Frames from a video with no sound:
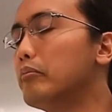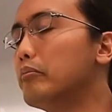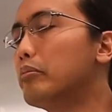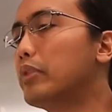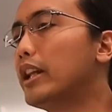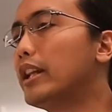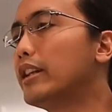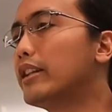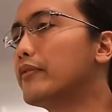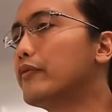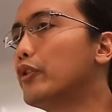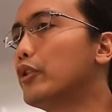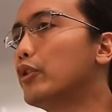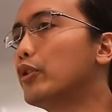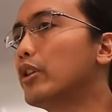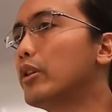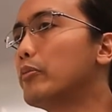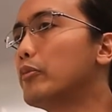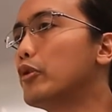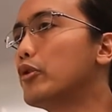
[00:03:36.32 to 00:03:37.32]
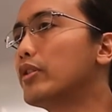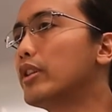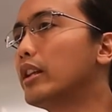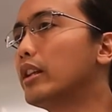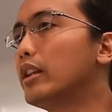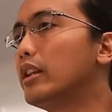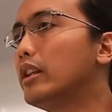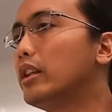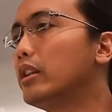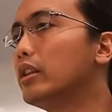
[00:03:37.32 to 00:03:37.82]
playing this video game music
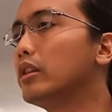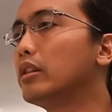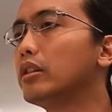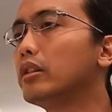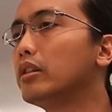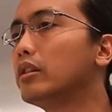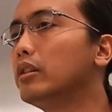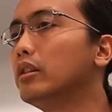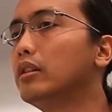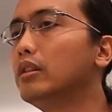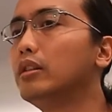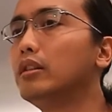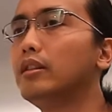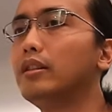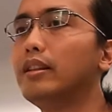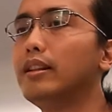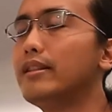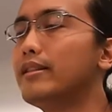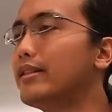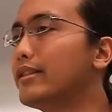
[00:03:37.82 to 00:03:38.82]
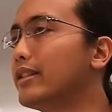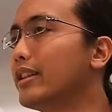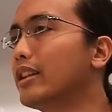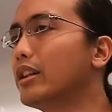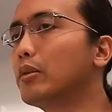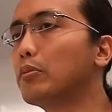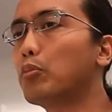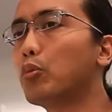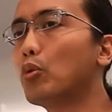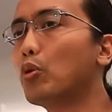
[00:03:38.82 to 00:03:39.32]
here in
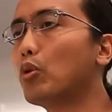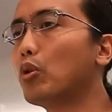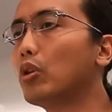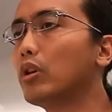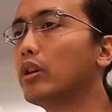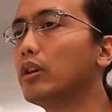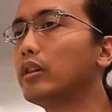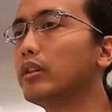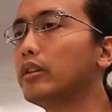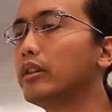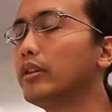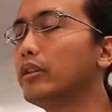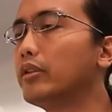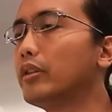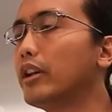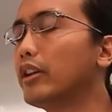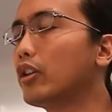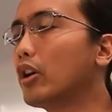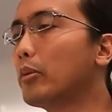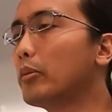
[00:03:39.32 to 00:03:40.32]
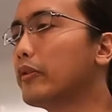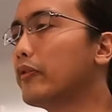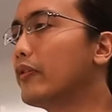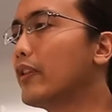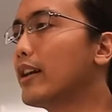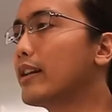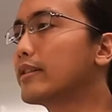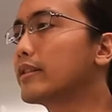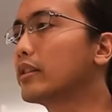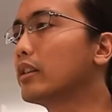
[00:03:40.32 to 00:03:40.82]
Singapore, you know, at Comic
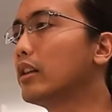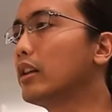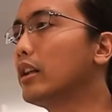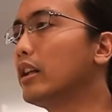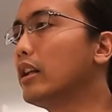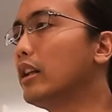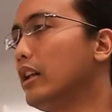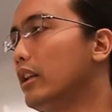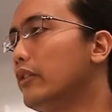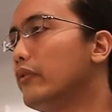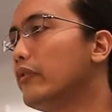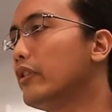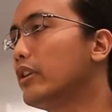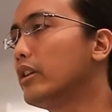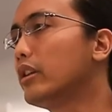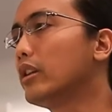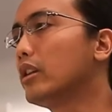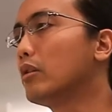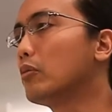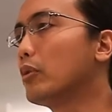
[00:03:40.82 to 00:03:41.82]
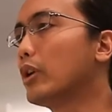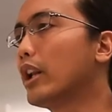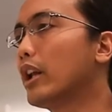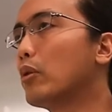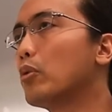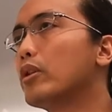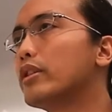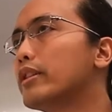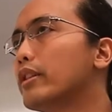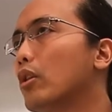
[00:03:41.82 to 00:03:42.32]
Fiesta. Even when I
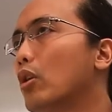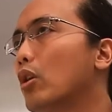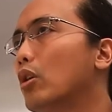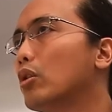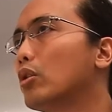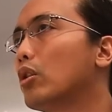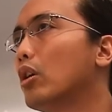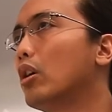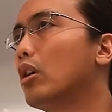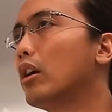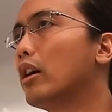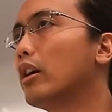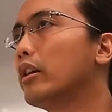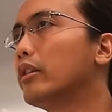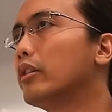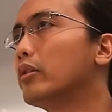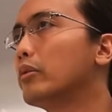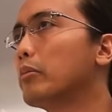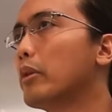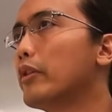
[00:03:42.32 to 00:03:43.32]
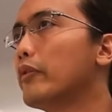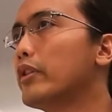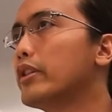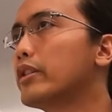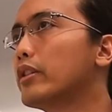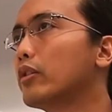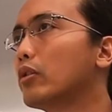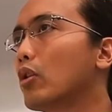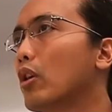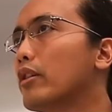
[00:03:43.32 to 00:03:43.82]
was in Hong Kong, you know, my
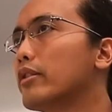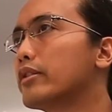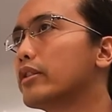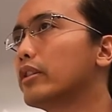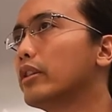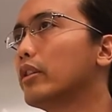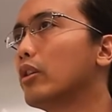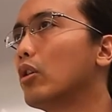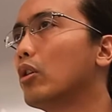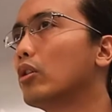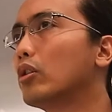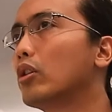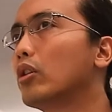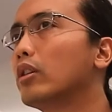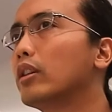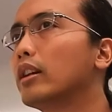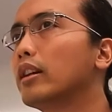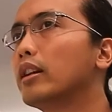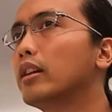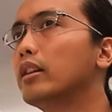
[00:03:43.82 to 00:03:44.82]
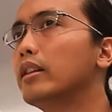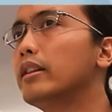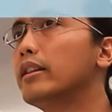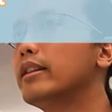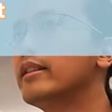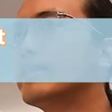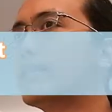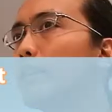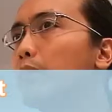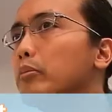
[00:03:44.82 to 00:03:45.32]
recent concert in Hong Kong in
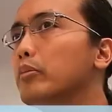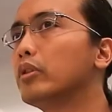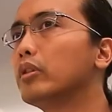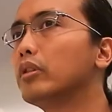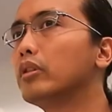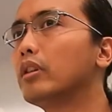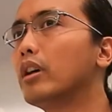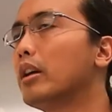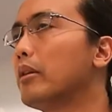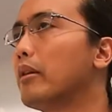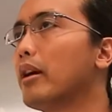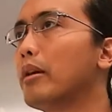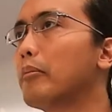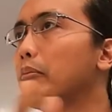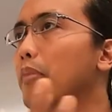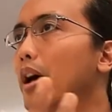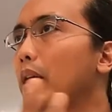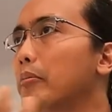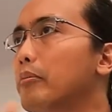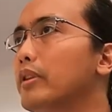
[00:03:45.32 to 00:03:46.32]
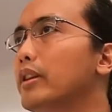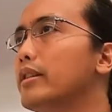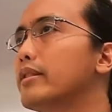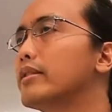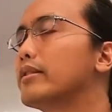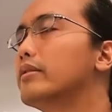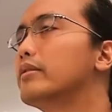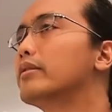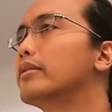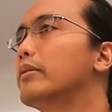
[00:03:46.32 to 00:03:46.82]
December, I played
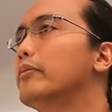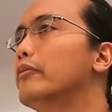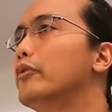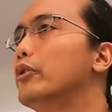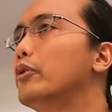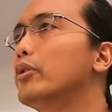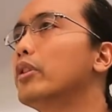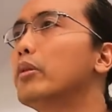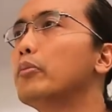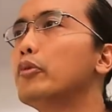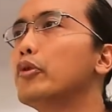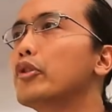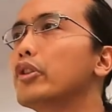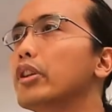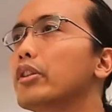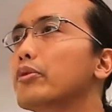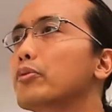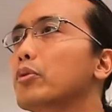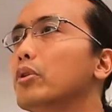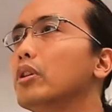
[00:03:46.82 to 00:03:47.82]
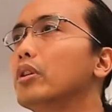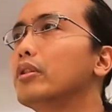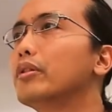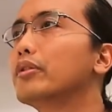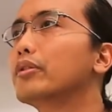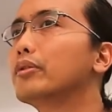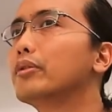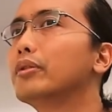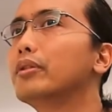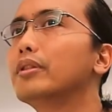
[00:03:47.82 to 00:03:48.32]
some video game music as well.
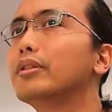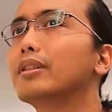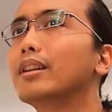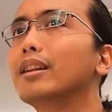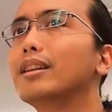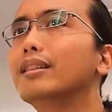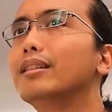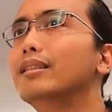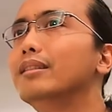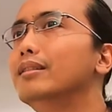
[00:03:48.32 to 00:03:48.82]
So it's like,